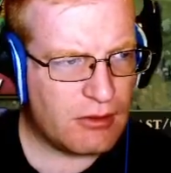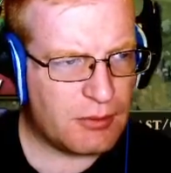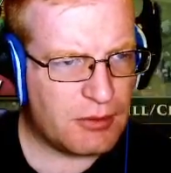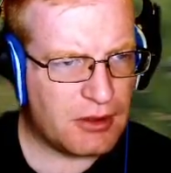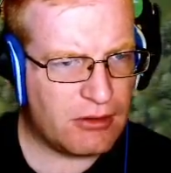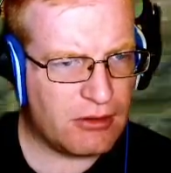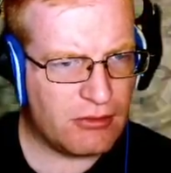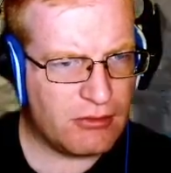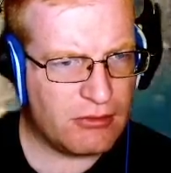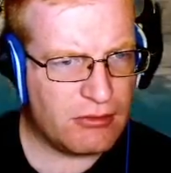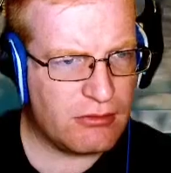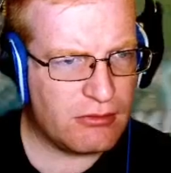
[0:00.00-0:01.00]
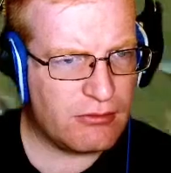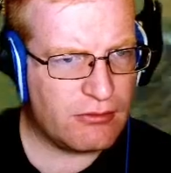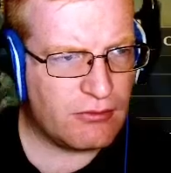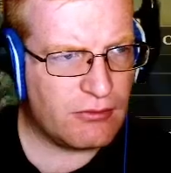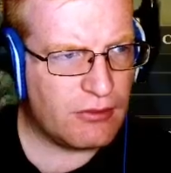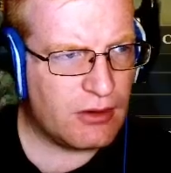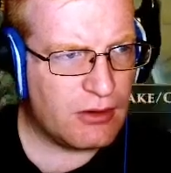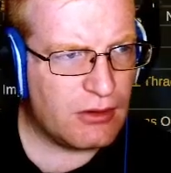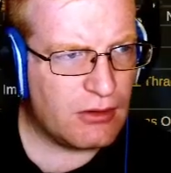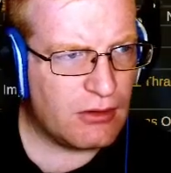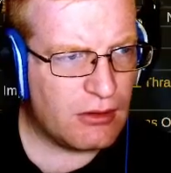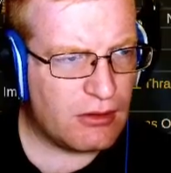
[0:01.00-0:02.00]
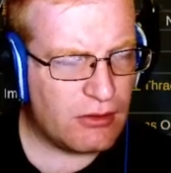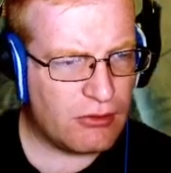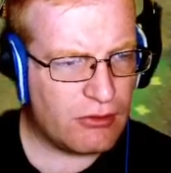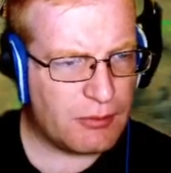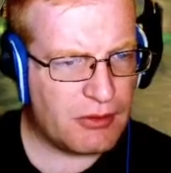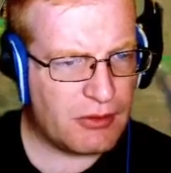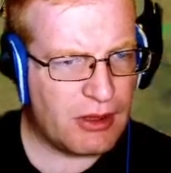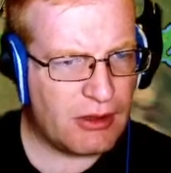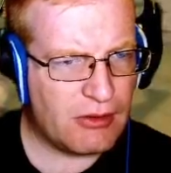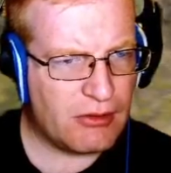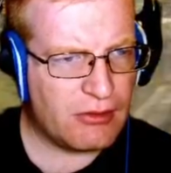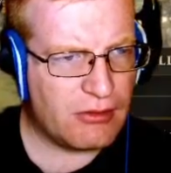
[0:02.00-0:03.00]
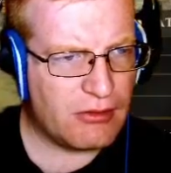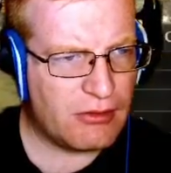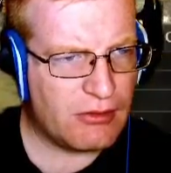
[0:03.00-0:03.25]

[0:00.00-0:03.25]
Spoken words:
Up here? Or up there?